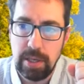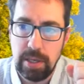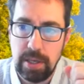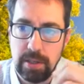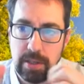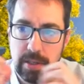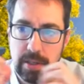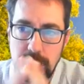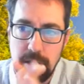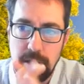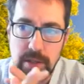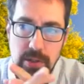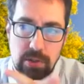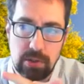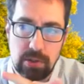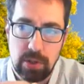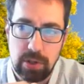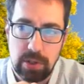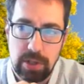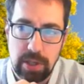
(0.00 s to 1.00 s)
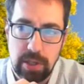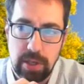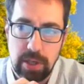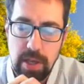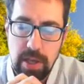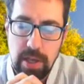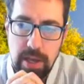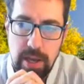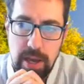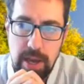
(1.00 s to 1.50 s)
in a circuit,
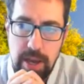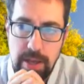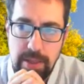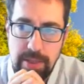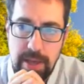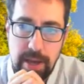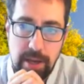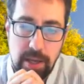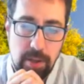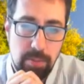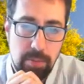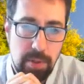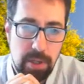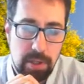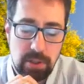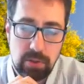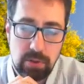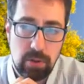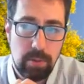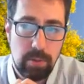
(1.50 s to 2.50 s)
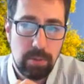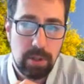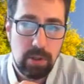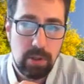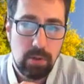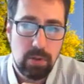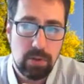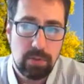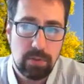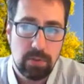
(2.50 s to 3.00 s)
and that can be extremely
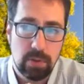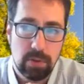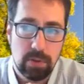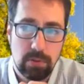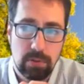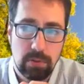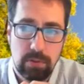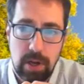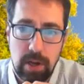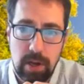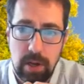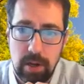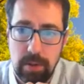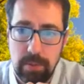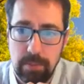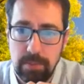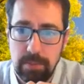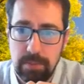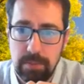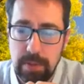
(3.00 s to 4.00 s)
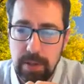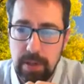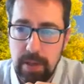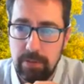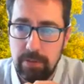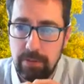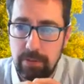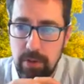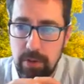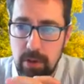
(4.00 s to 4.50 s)
useful if
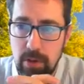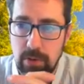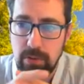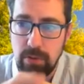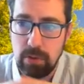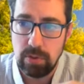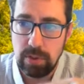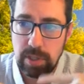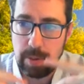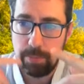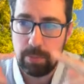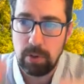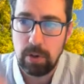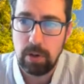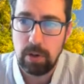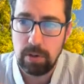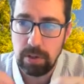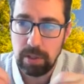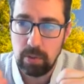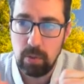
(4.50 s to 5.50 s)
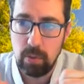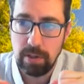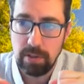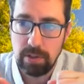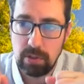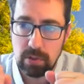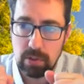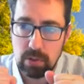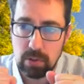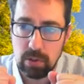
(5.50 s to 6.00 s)
you temporarily want
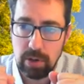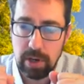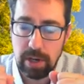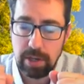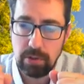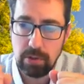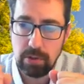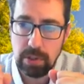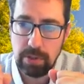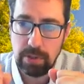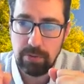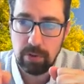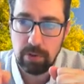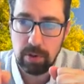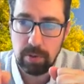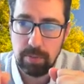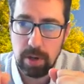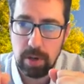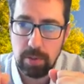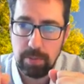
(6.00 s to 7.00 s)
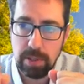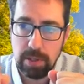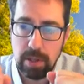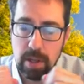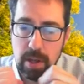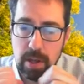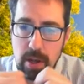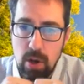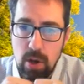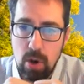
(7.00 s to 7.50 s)
to store energy for a moment,
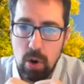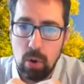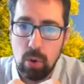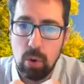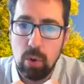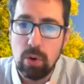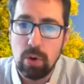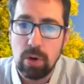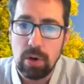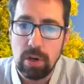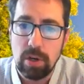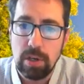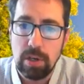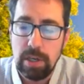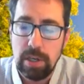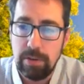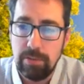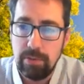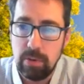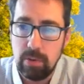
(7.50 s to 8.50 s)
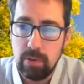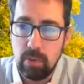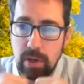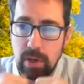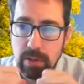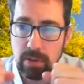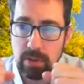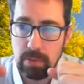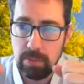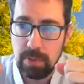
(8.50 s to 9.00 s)
or if you
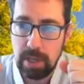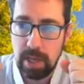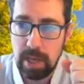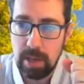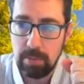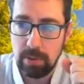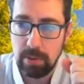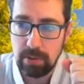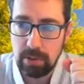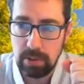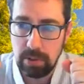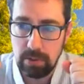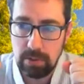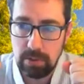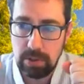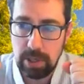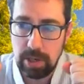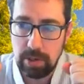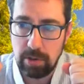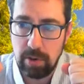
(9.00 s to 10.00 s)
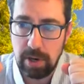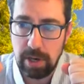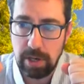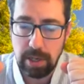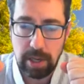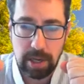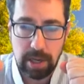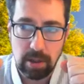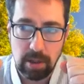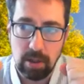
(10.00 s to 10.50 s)
want to be able to generate
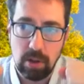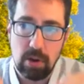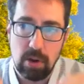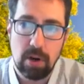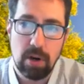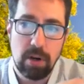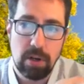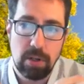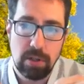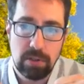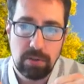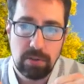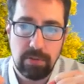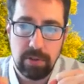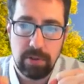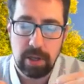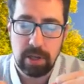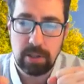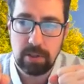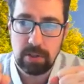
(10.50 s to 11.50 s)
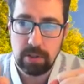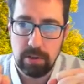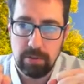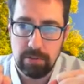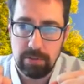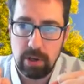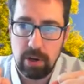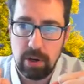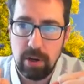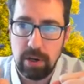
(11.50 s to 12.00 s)
a large flux of
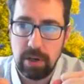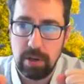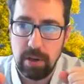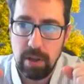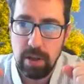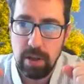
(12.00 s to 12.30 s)
current